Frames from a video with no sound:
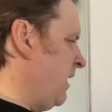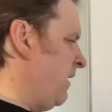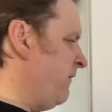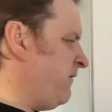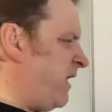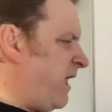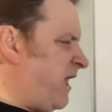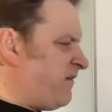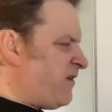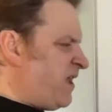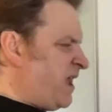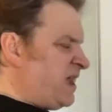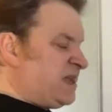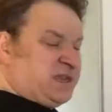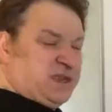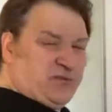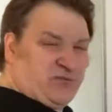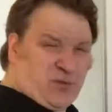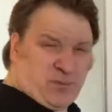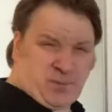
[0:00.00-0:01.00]
Have you ever
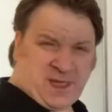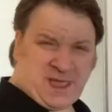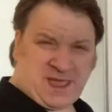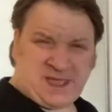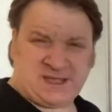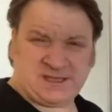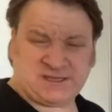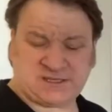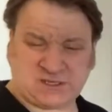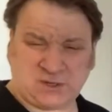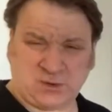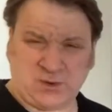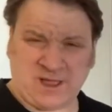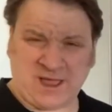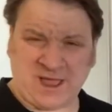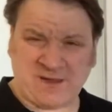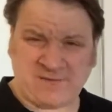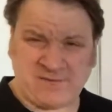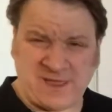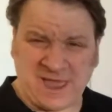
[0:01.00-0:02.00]
had it repaired? So
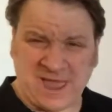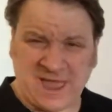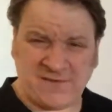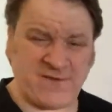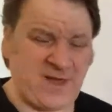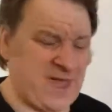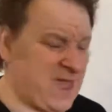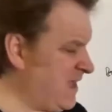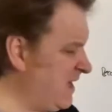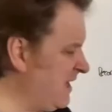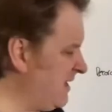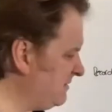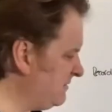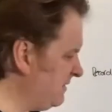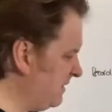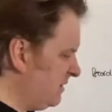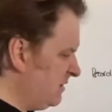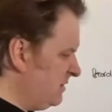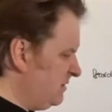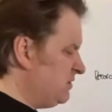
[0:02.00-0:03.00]
have you ever had
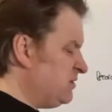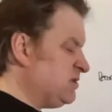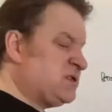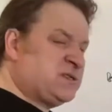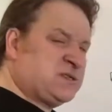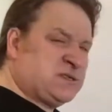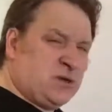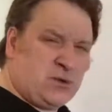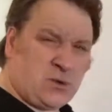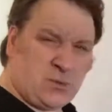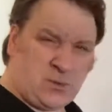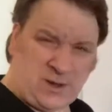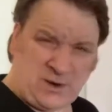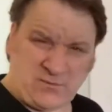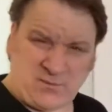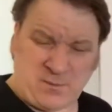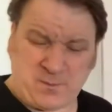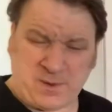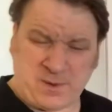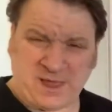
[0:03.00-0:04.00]
your
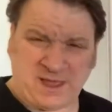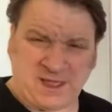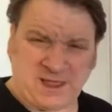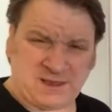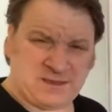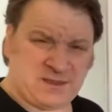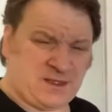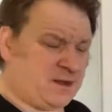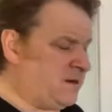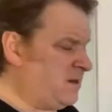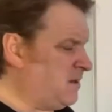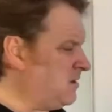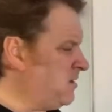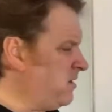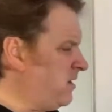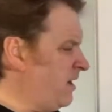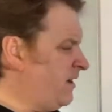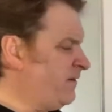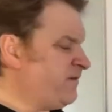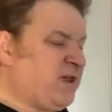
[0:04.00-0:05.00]
soakaway repaired?
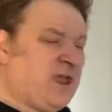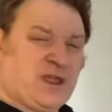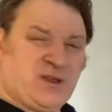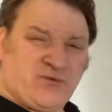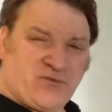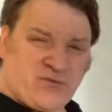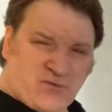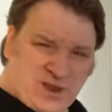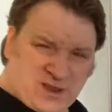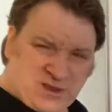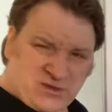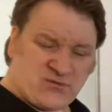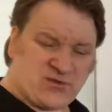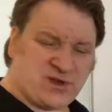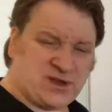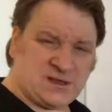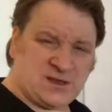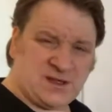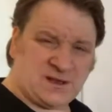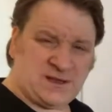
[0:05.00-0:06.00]
Have you had
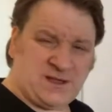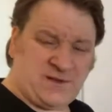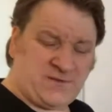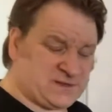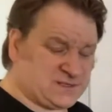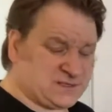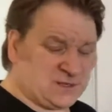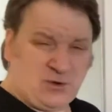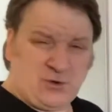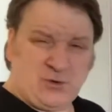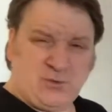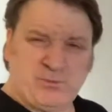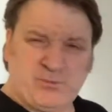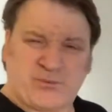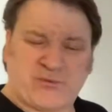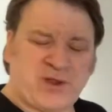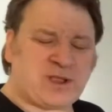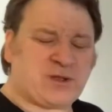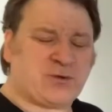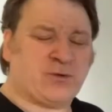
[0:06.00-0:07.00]
rendering done? If it's an old
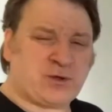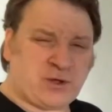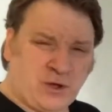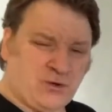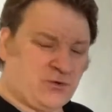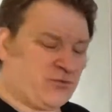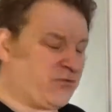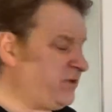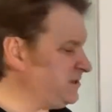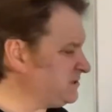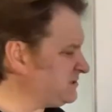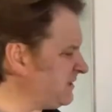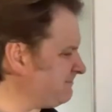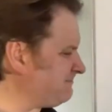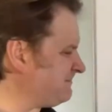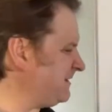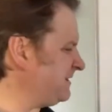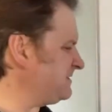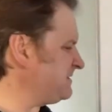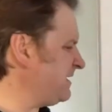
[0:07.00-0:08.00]
brick or concrete
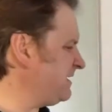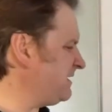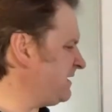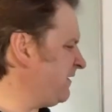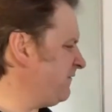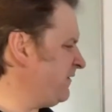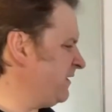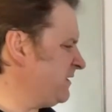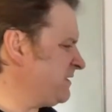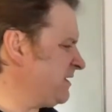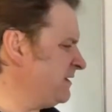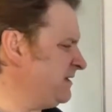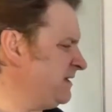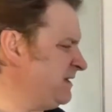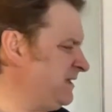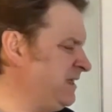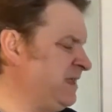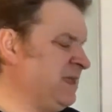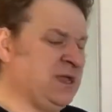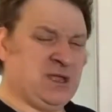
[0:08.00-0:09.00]
septic tank, have you done
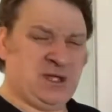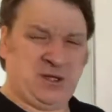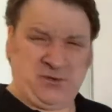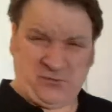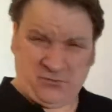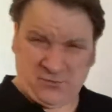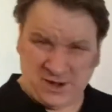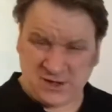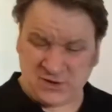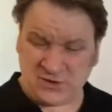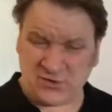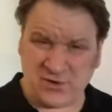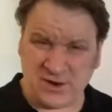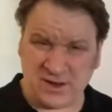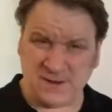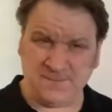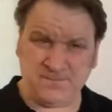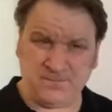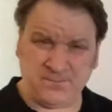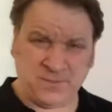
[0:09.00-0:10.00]
any
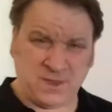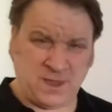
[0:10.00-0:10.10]
rendering,